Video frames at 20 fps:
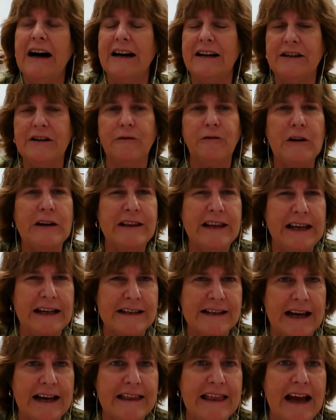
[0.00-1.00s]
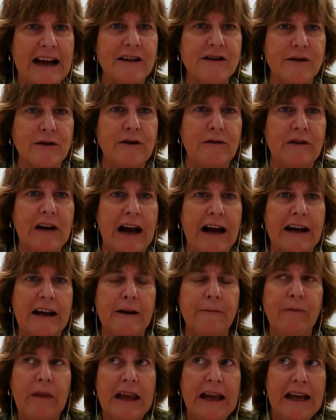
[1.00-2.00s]
different things like that. So you got
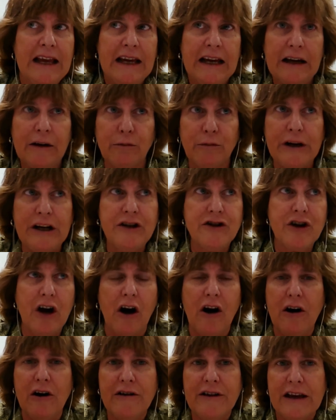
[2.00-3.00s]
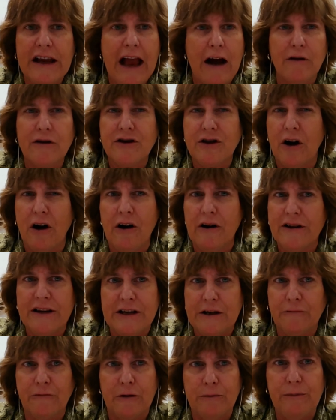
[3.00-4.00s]
to reach out to all
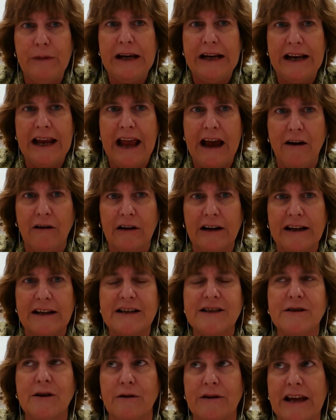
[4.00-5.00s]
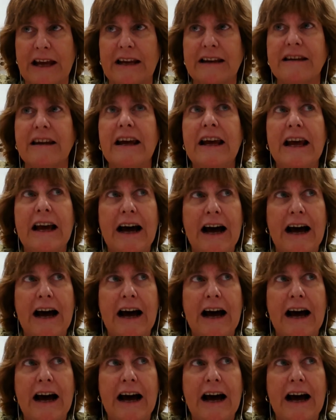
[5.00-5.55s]
the different media outlets so that